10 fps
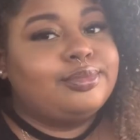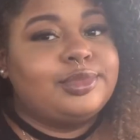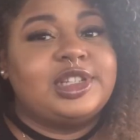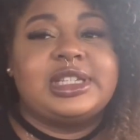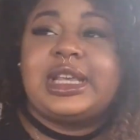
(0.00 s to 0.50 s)

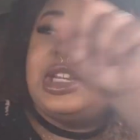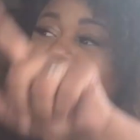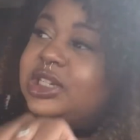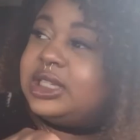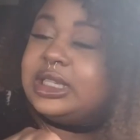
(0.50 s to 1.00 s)
Just like
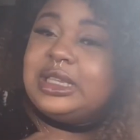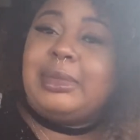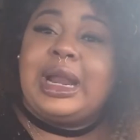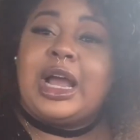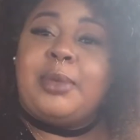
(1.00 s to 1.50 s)
Jesus, he
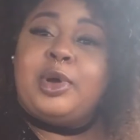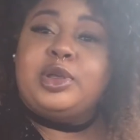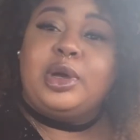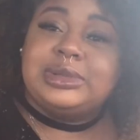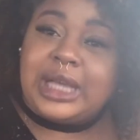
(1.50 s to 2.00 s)
might not come on
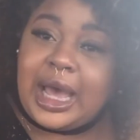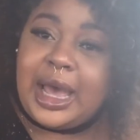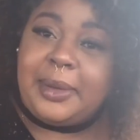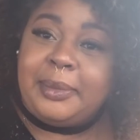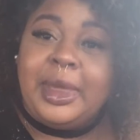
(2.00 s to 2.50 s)
your
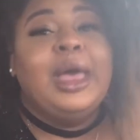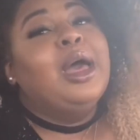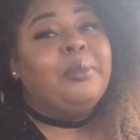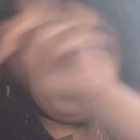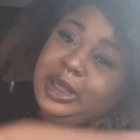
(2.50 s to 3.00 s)
time,
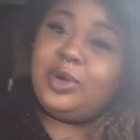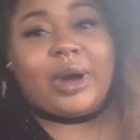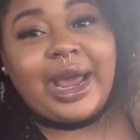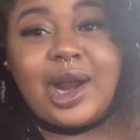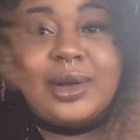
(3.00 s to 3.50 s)
but he
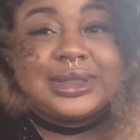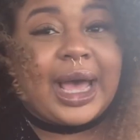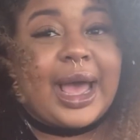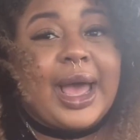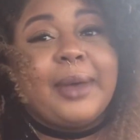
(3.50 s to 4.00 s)
right on
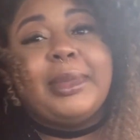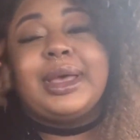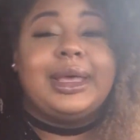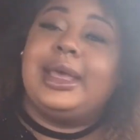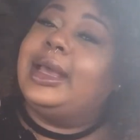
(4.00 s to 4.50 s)
time,
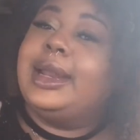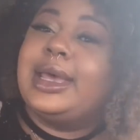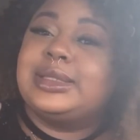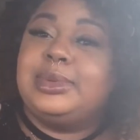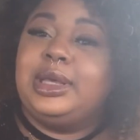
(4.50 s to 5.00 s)
and
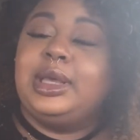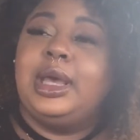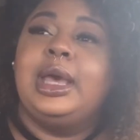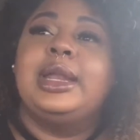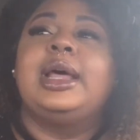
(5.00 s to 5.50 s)
that's me.
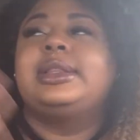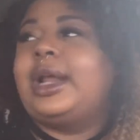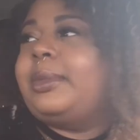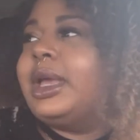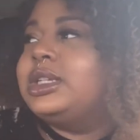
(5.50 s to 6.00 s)
Not that
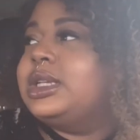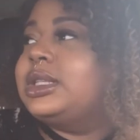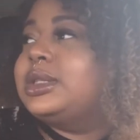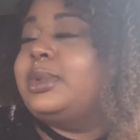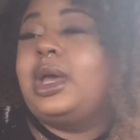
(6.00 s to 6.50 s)
I'm like
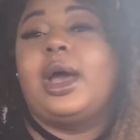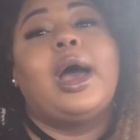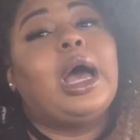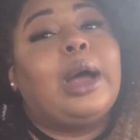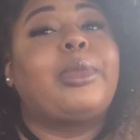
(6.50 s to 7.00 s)
Jesus, but
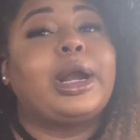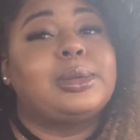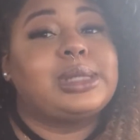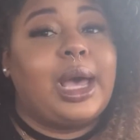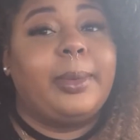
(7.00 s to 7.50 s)
I'm right on
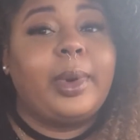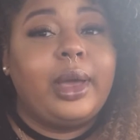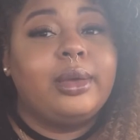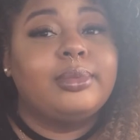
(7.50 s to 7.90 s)
time, okay?